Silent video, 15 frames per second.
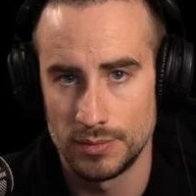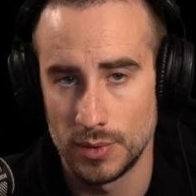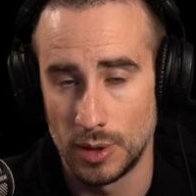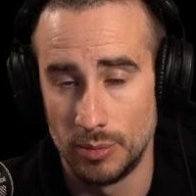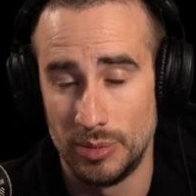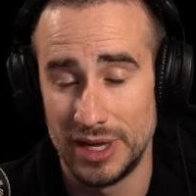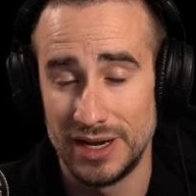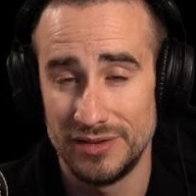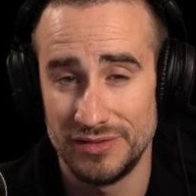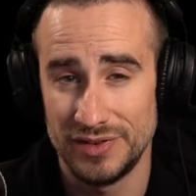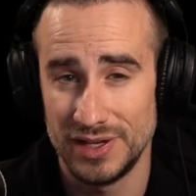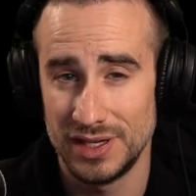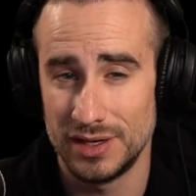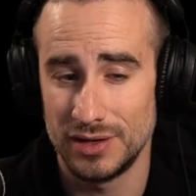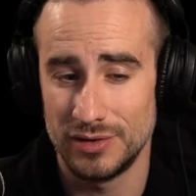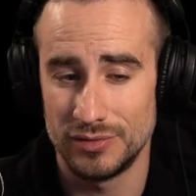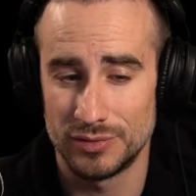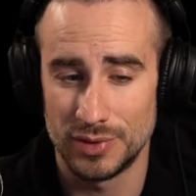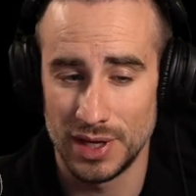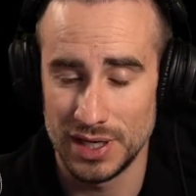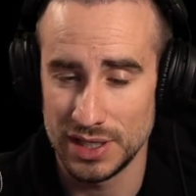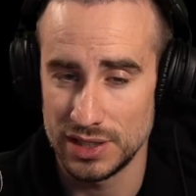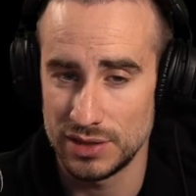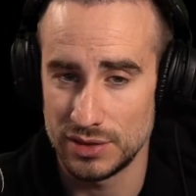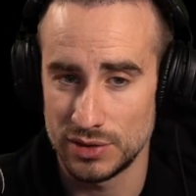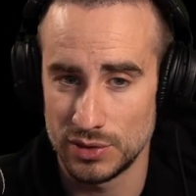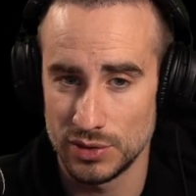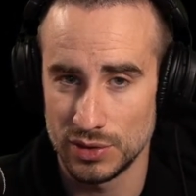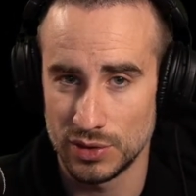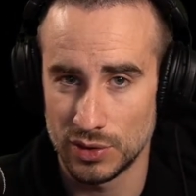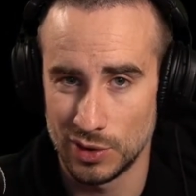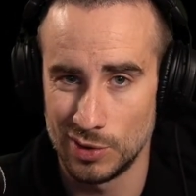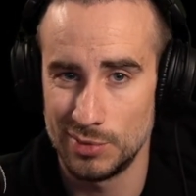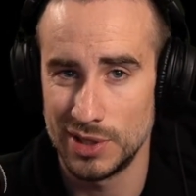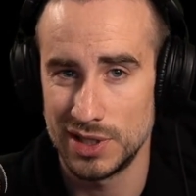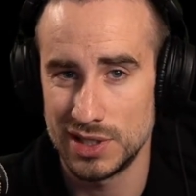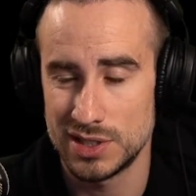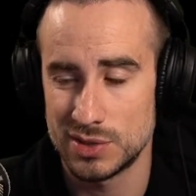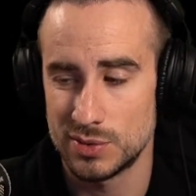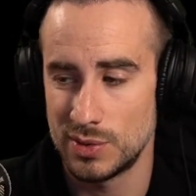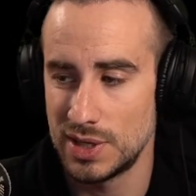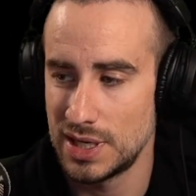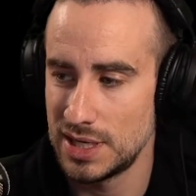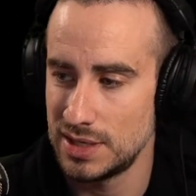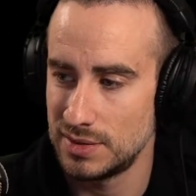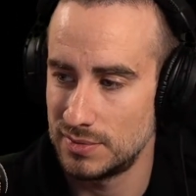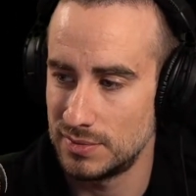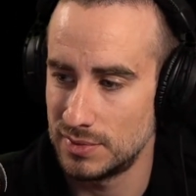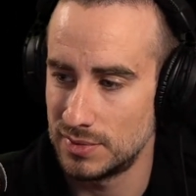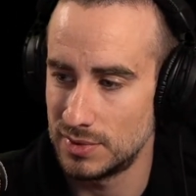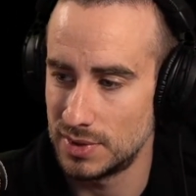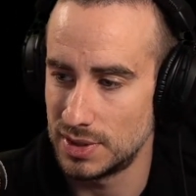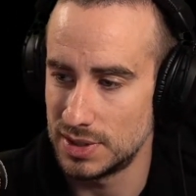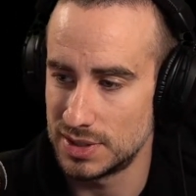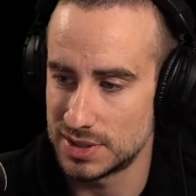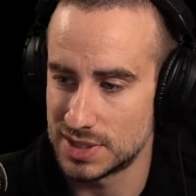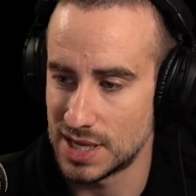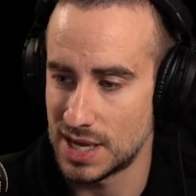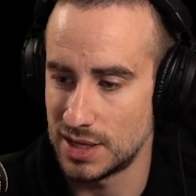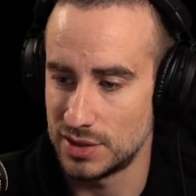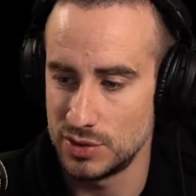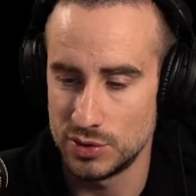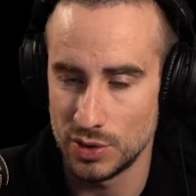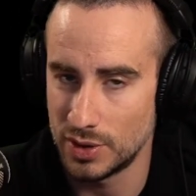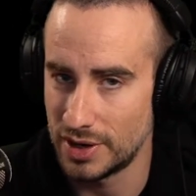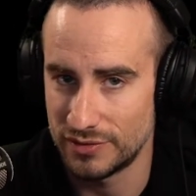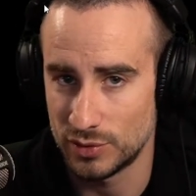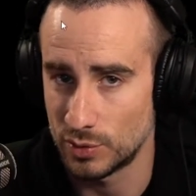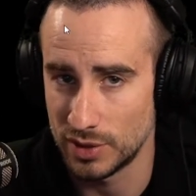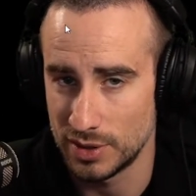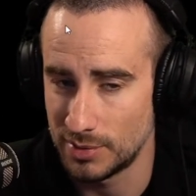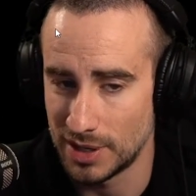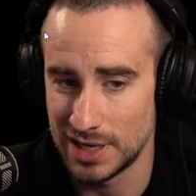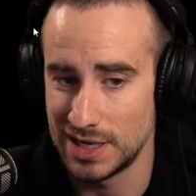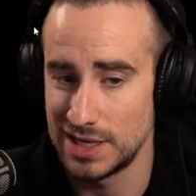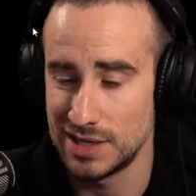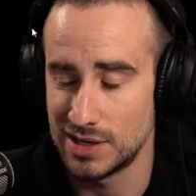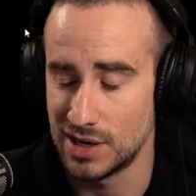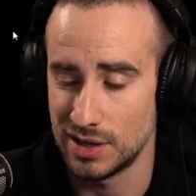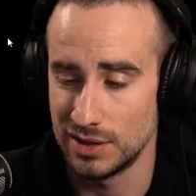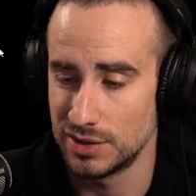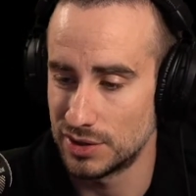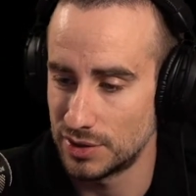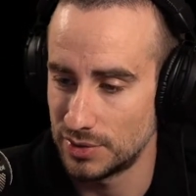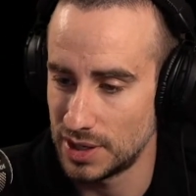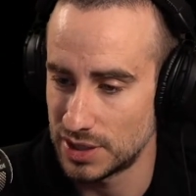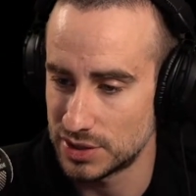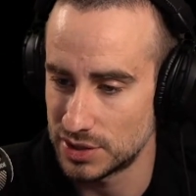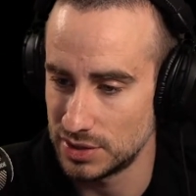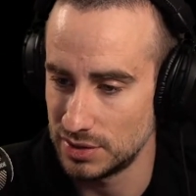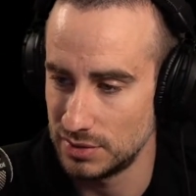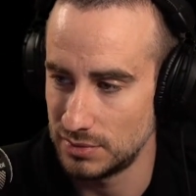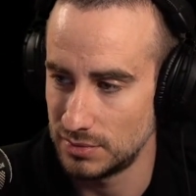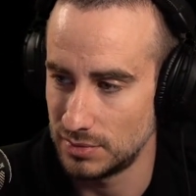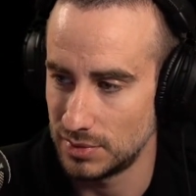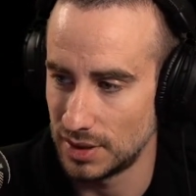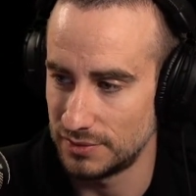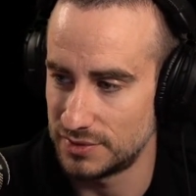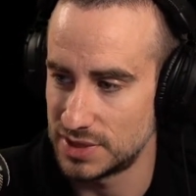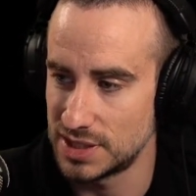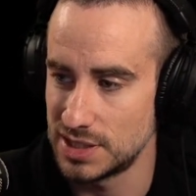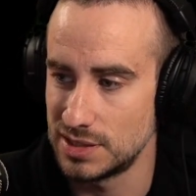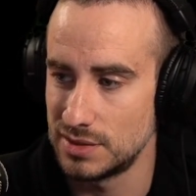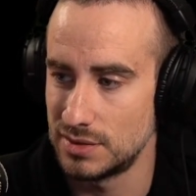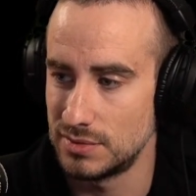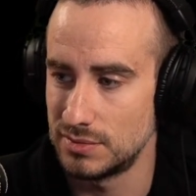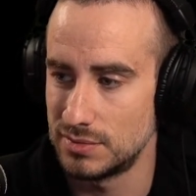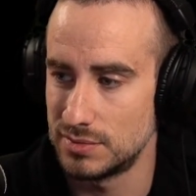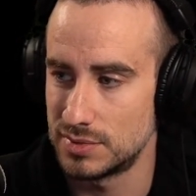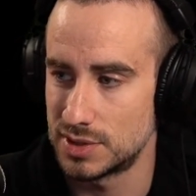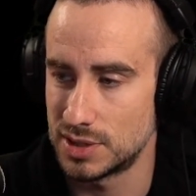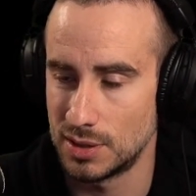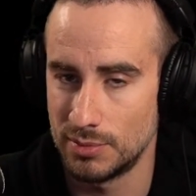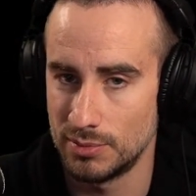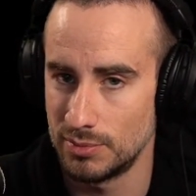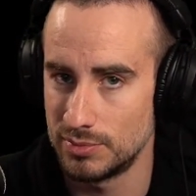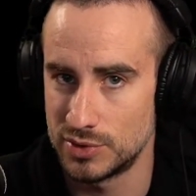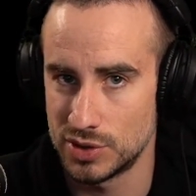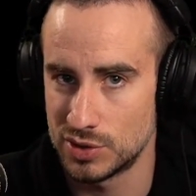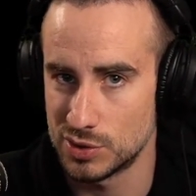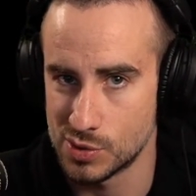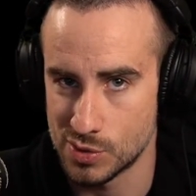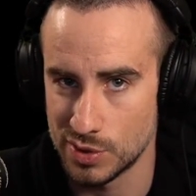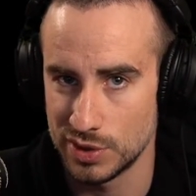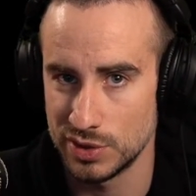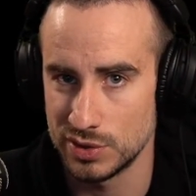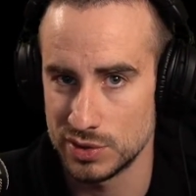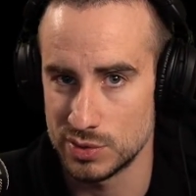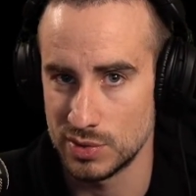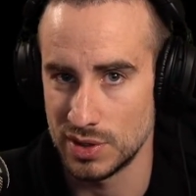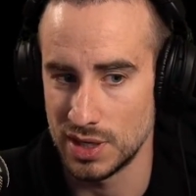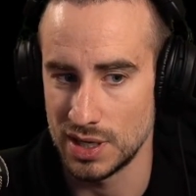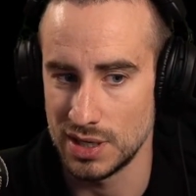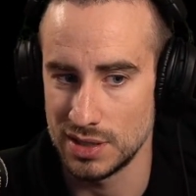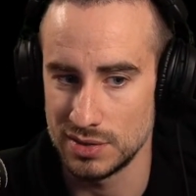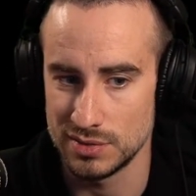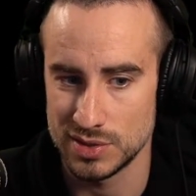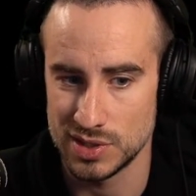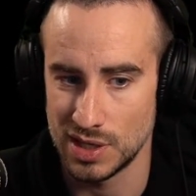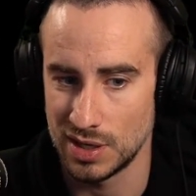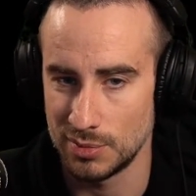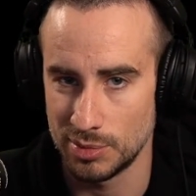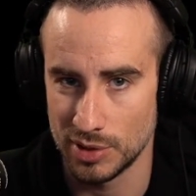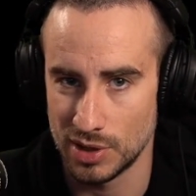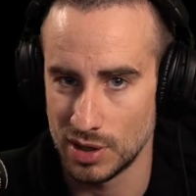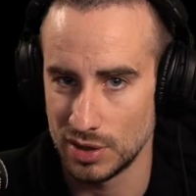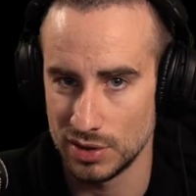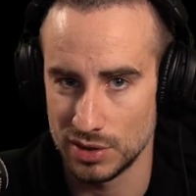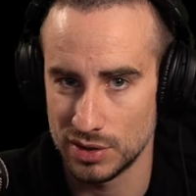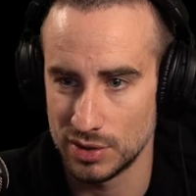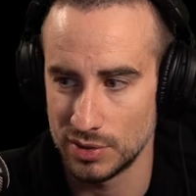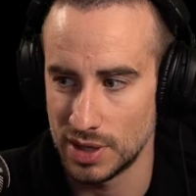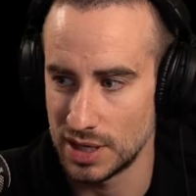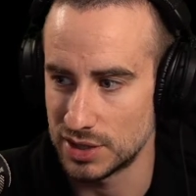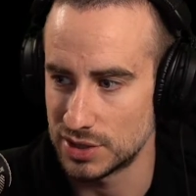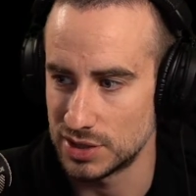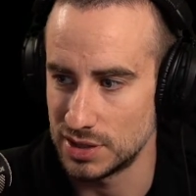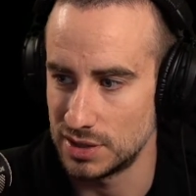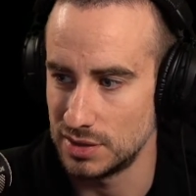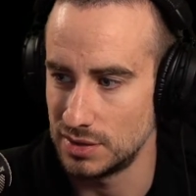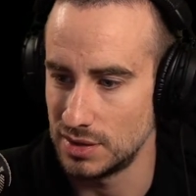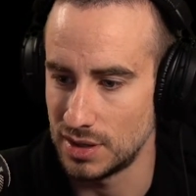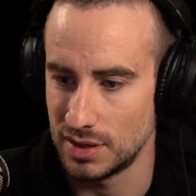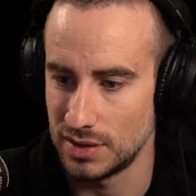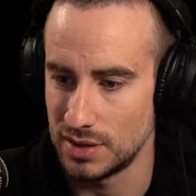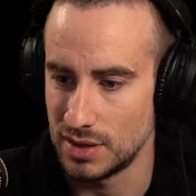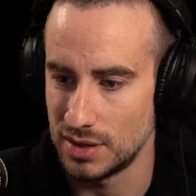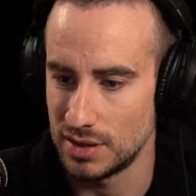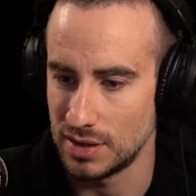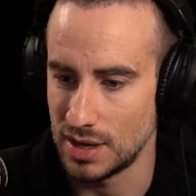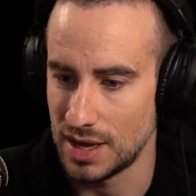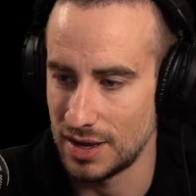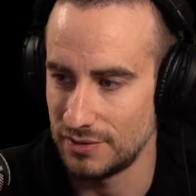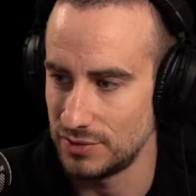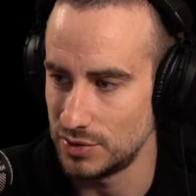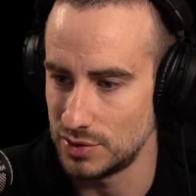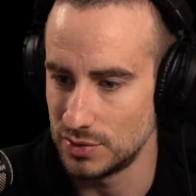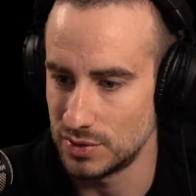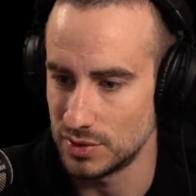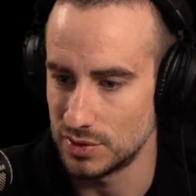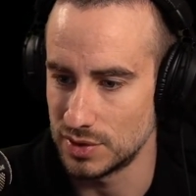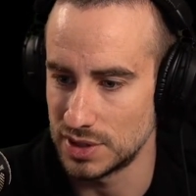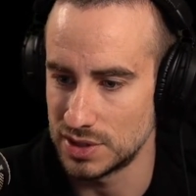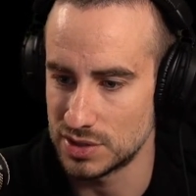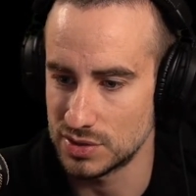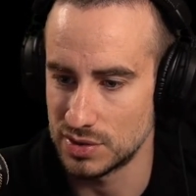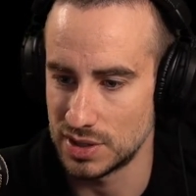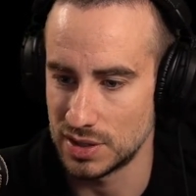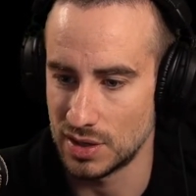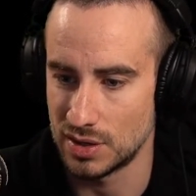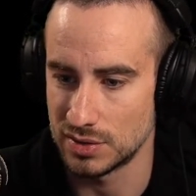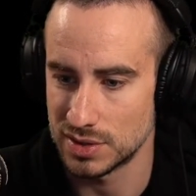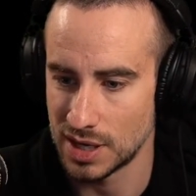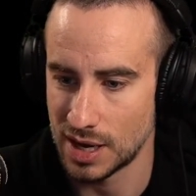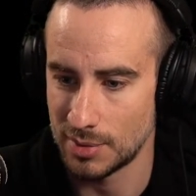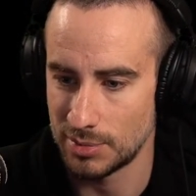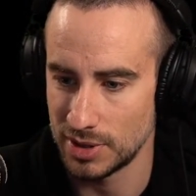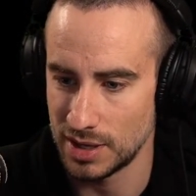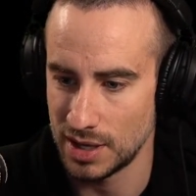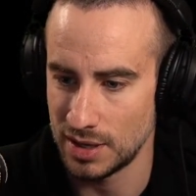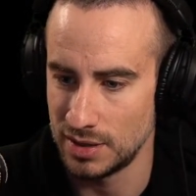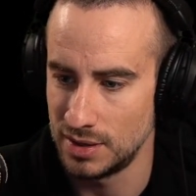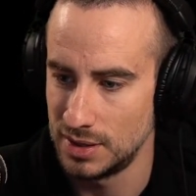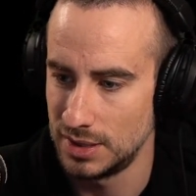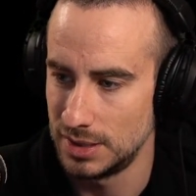A benefit of running your chroma this way is that you don't have to worry about any color correction. I've seen some tutorials where they set up a color correction and then have you do the green screen on top of that.